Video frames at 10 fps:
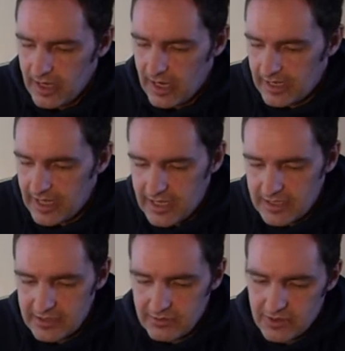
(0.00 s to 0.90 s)
An
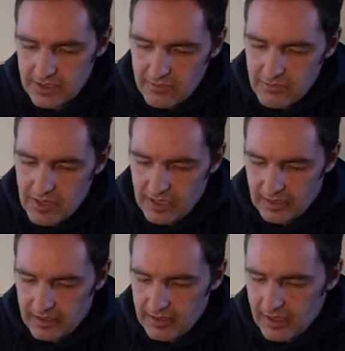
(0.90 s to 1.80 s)
answer is in me.
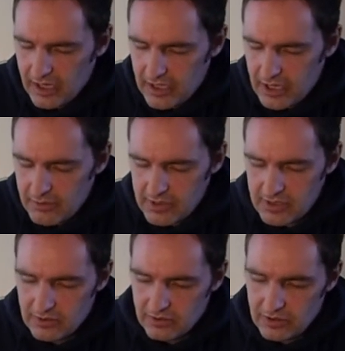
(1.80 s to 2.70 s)
I know it's
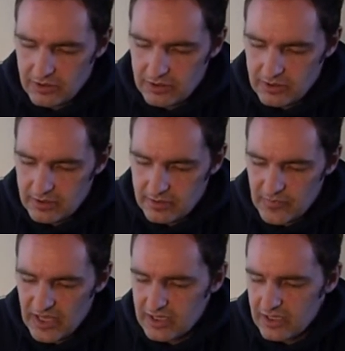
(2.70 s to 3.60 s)
not good.
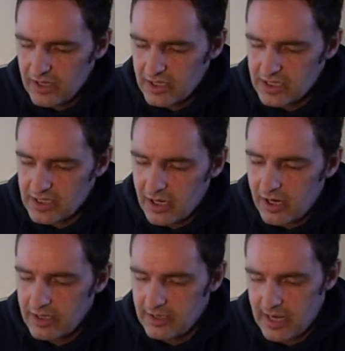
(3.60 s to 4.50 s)
It's like a
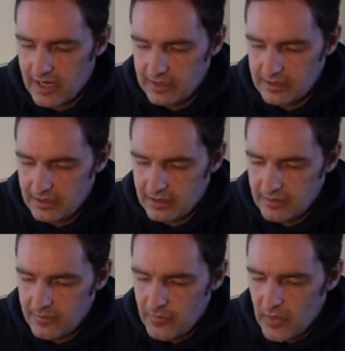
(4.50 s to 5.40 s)
silent answer,
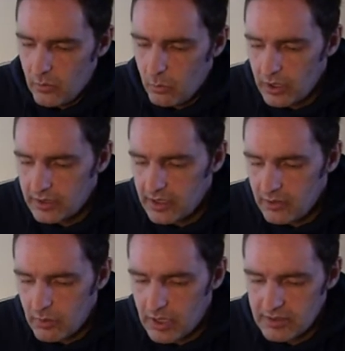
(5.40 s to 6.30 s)
one that
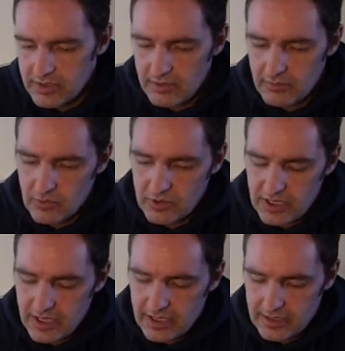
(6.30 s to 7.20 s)
wells up more
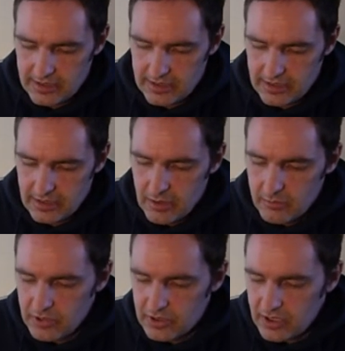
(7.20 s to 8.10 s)
tears.
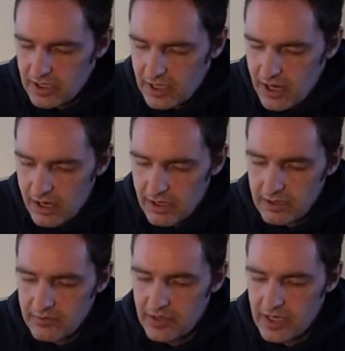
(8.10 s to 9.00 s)
But the denial
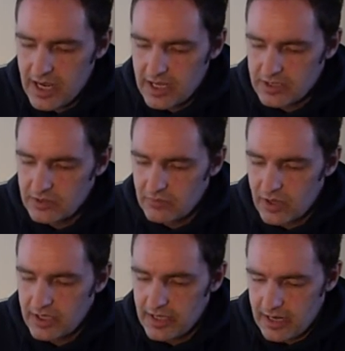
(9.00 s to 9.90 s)
of the answer
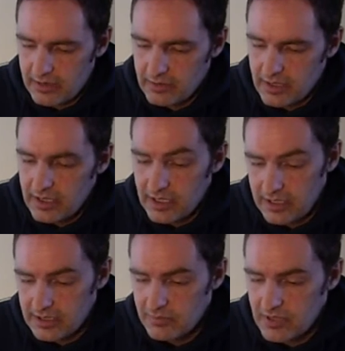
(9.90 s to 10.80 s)
right now
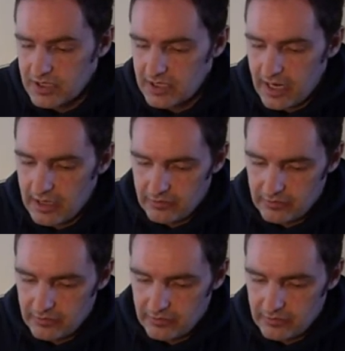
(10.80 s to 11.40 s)
keeps me safe.